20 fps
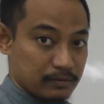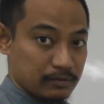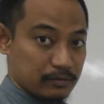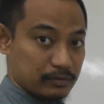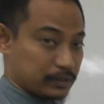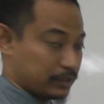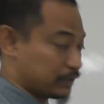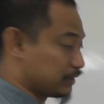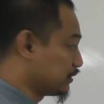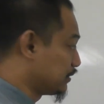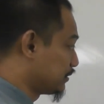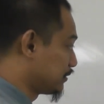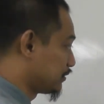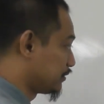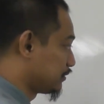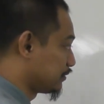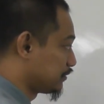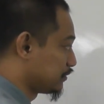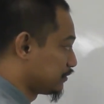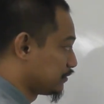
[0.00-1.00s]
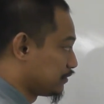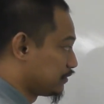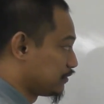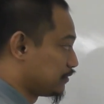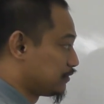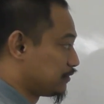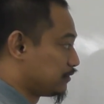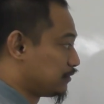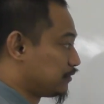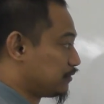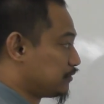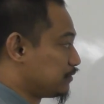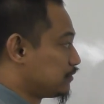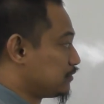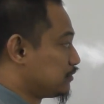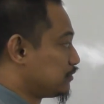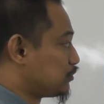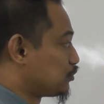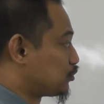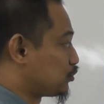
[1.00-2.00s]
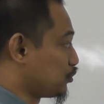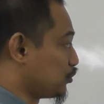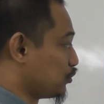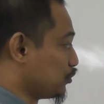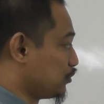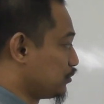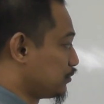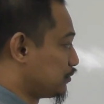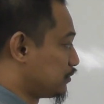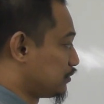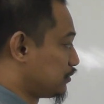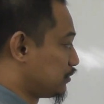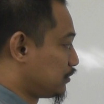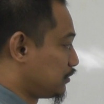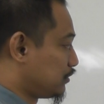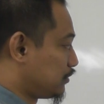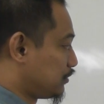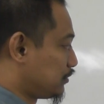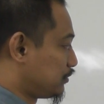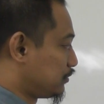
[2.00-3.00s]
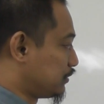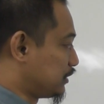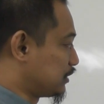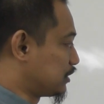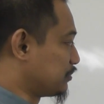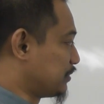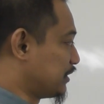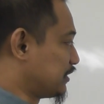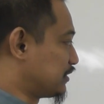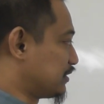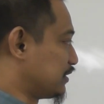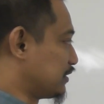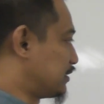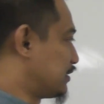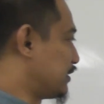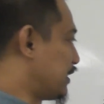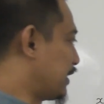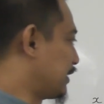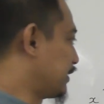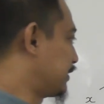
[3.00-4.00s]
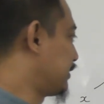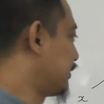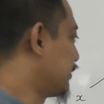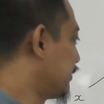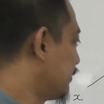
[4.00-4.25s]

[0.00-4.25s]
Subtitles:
Okay. So this means it's like,